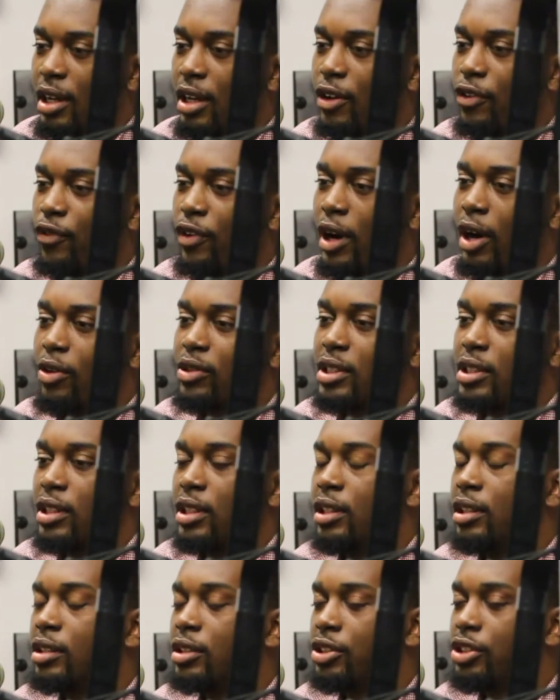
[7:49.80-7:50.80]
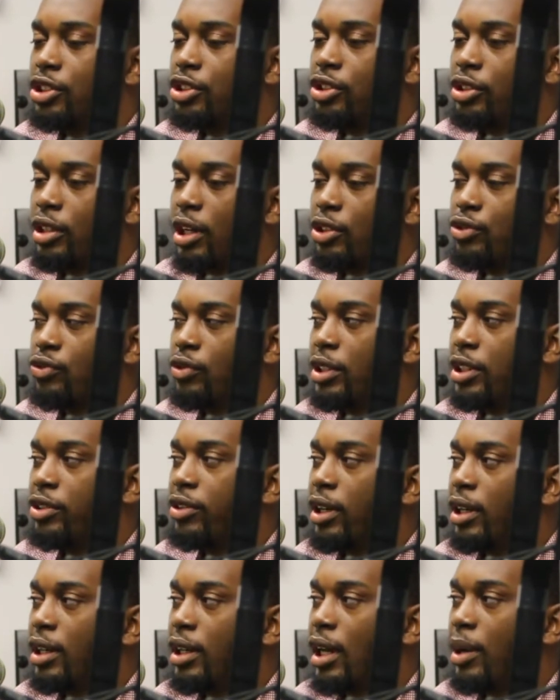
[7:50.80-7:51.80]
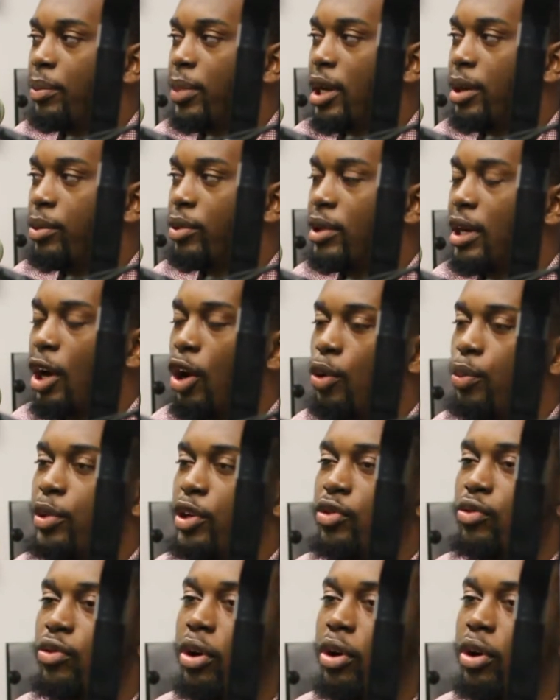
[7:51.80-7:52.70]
if I was an English teacher and I was really great in that paper, that would be